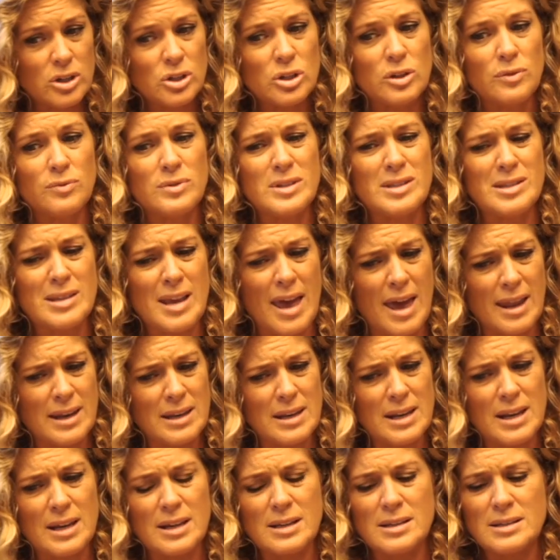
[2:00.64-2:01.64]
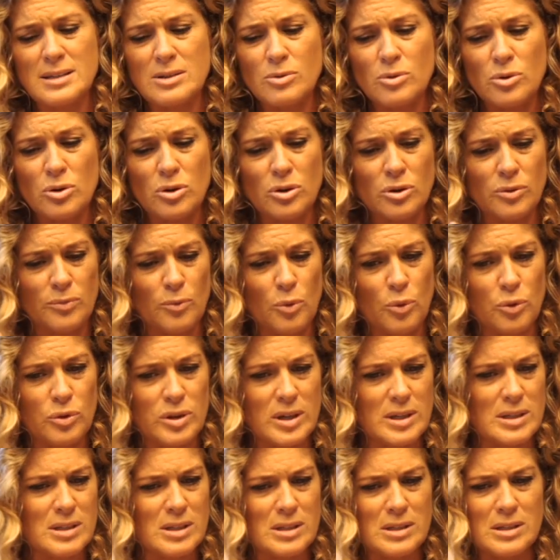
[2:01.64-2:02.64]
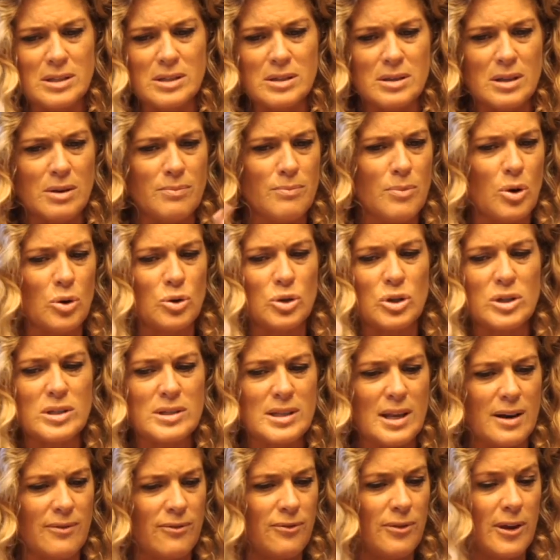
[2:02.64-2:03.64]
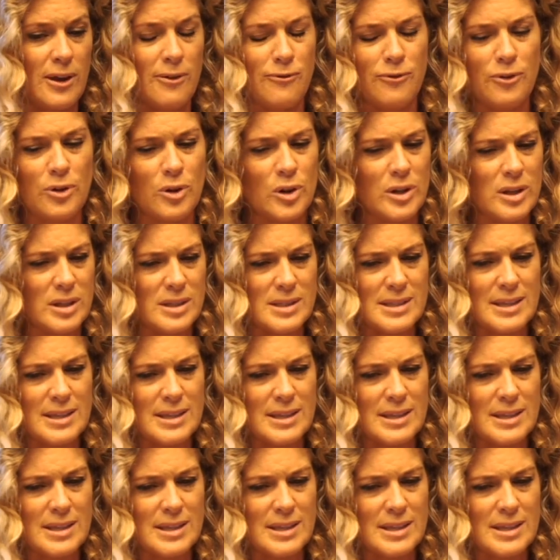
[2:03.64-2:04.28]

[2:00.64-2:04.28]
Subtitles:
of sadness or all these emotions that are fearful and